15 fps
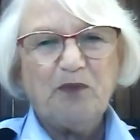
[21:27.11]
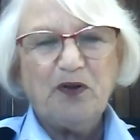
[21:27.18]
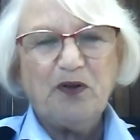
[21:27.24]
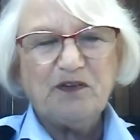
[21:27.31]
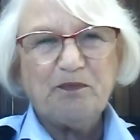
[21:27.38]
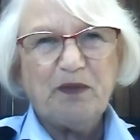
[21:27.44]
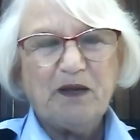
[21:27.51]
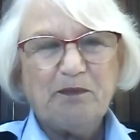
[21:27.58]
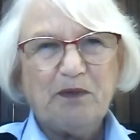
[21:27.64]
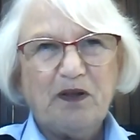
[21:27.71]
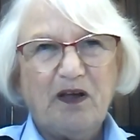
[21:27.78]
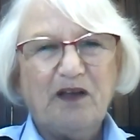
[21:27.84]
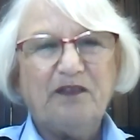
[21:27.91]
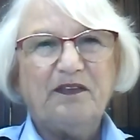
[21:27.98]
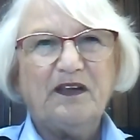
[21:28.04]
Most people,
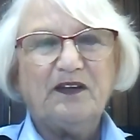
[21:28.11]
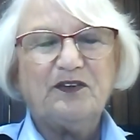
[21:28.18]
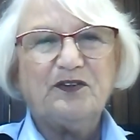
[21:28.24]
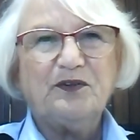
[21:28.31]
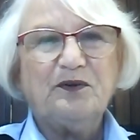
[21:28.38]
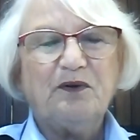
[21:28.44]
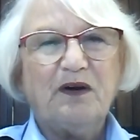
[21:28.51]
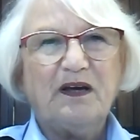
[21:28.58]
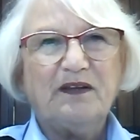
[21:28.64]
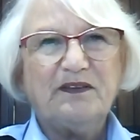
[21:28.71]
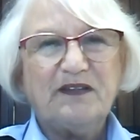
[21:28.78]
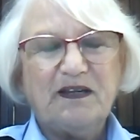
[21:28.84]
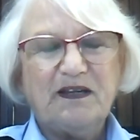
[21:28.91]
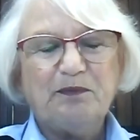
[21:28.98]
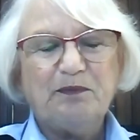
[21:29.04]
I think, too, are
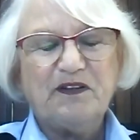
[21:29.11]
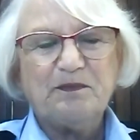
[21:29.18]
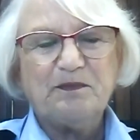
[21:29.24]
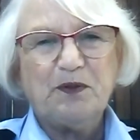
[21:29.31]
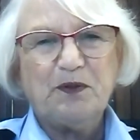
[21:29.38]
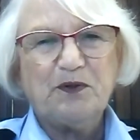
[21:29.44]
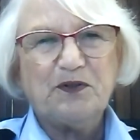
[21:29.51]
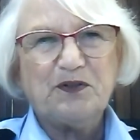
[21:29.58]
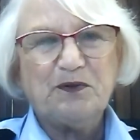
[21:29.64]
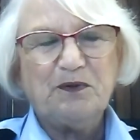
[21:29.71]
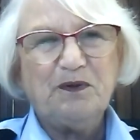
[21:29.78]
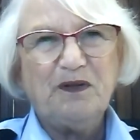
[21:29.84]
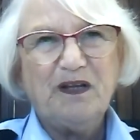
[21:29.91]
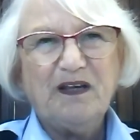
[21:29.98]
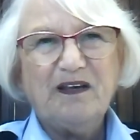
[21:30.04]
deeply
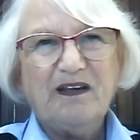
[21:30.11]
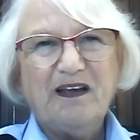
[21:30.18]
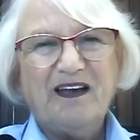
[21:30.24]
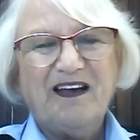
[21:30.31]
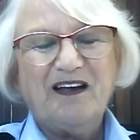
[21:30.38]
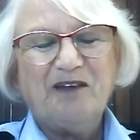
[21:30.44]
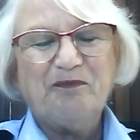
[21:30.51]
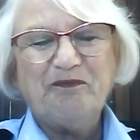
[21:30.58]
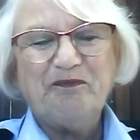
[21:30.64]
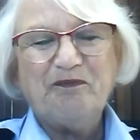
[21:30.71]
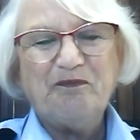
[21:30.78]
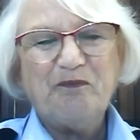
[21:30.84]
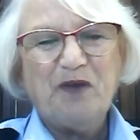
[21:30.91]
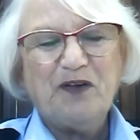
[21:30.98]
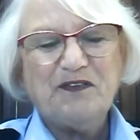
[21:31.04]
spiritual.
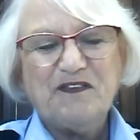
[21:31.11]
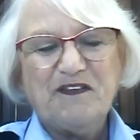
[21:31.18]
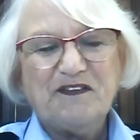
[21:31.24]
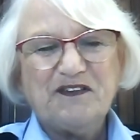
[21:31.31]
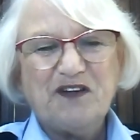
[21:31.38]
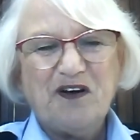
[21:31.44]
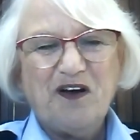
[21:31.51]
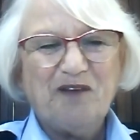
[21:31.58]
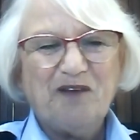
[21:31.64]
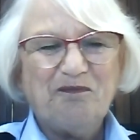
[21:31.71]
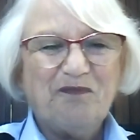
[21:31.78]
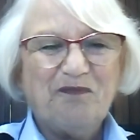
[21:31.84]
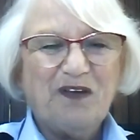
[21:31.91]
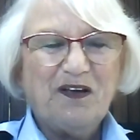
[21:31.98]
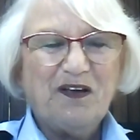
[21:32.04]
Most of the
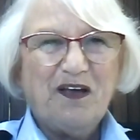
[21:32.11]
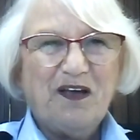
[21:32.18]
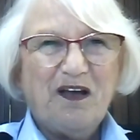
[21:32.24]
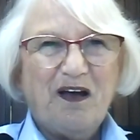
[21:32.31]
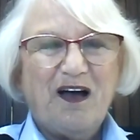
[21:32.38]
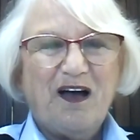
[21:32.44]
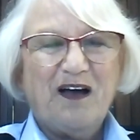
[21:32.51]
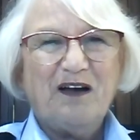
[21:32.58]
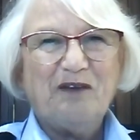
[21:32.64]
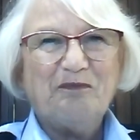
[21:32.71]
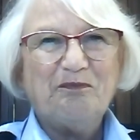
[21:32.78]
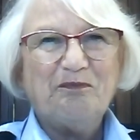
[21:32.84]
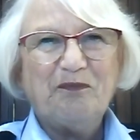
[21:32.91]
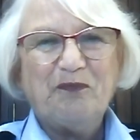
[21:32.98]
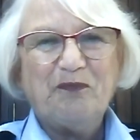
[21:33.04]
time, I
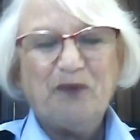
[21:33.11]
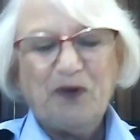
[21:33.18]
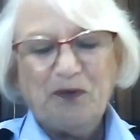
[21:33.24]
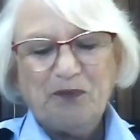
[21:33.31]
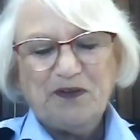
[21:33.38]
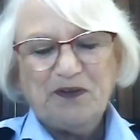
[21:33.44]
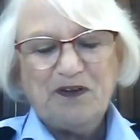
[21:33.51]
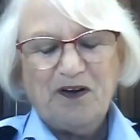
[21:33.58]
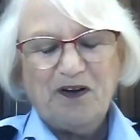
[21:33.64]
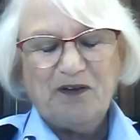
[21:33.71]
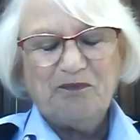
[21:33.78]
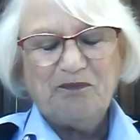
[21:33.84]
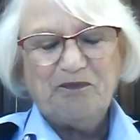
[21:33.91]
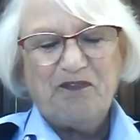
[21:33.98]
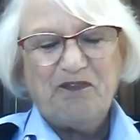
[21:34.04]

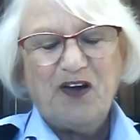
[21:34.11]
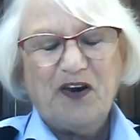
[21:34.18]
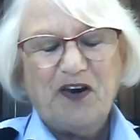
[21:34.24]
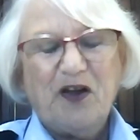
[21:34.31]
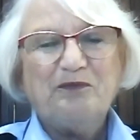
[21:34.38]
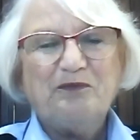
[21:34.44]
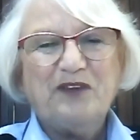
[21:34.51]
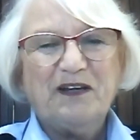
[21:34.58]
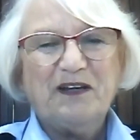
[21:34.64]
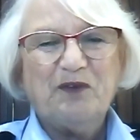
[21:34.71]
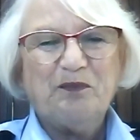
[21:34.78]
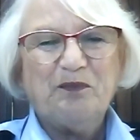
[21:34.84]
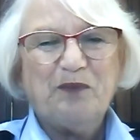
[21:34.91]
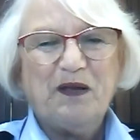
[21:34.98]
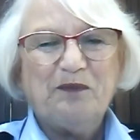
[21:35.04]
find I'm dealing
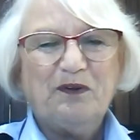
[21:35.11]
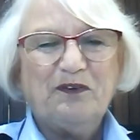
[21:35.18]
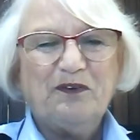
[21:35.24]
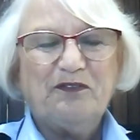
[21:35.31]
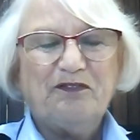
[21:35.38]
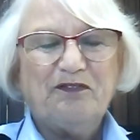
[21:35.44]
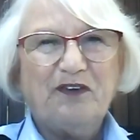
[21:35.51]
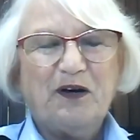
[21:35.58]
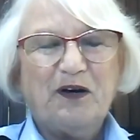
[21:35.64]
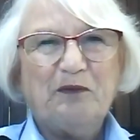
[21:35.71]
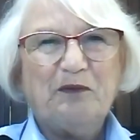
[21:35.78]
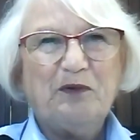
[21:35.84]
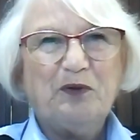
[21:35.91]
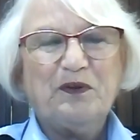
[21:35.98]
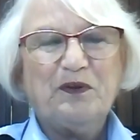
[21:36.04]
with people
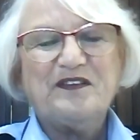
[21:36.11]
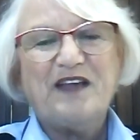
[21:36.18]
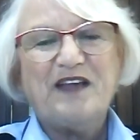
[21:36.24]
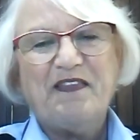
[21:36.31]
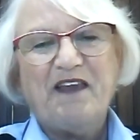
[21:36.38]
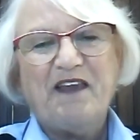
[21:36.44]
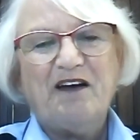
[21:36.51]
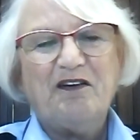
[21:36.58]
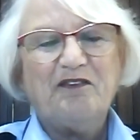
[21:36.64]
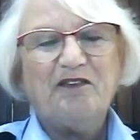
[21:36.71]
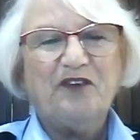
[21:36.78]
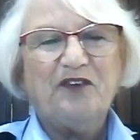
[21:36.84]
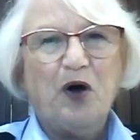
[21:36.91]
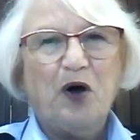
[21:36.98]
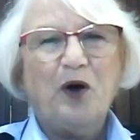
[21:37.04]
who would say they're
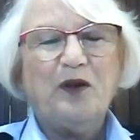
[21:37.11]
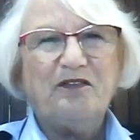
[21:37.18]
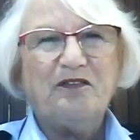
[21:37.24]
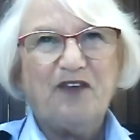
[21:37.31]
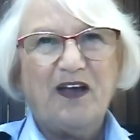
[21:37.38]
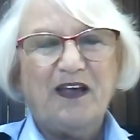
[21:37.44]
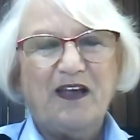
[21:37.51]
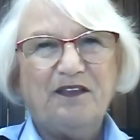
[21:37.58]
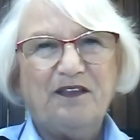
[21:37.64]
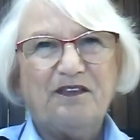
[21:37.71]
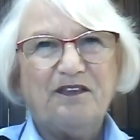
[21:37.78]
of non-faith.